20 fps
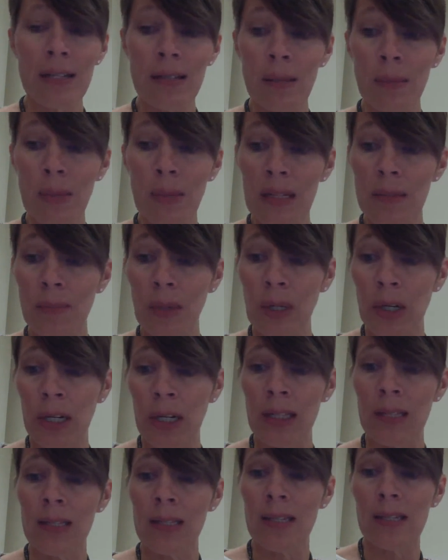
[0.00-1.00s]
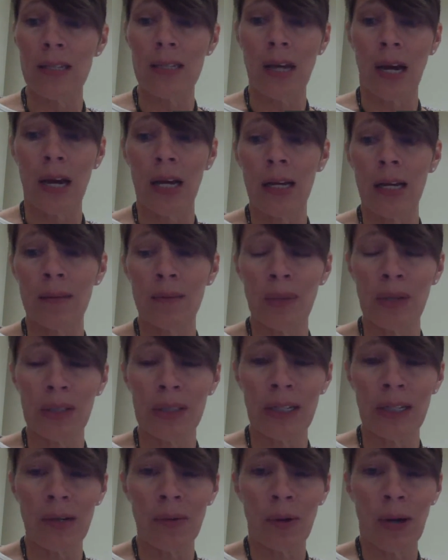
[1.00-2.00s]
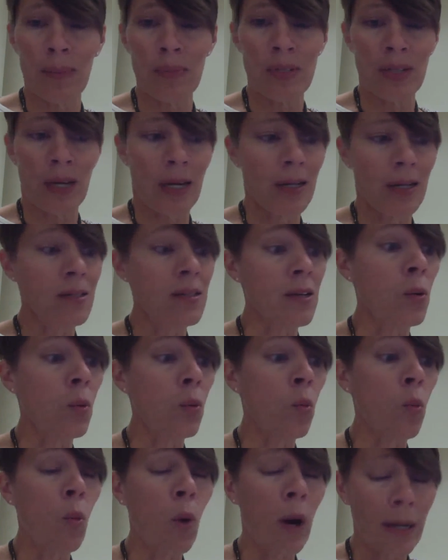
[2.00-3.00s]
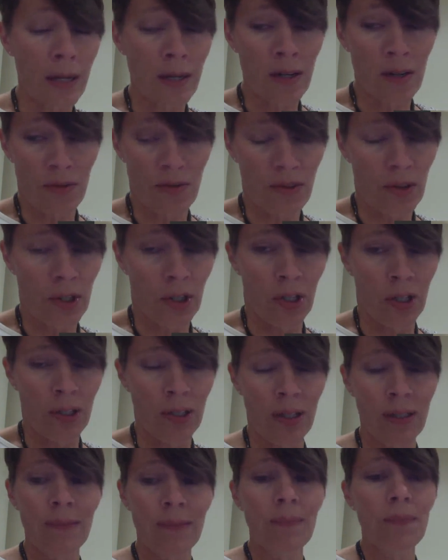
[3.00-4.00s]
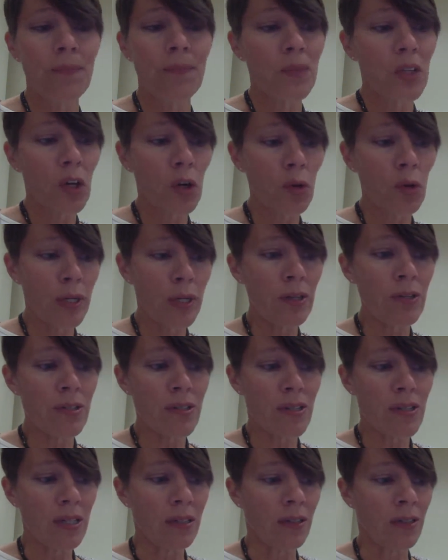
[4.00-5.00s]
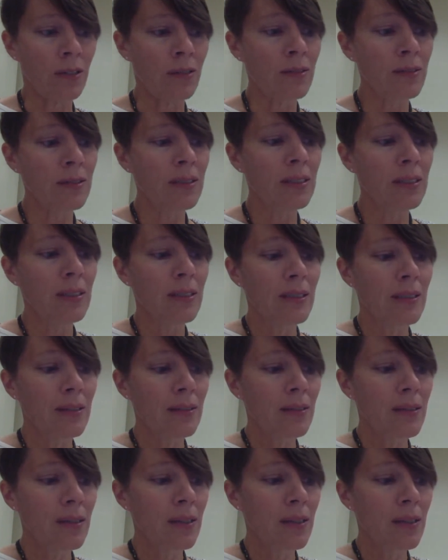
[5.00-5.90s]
Having some experience designing and building a website is a wonderful career skill.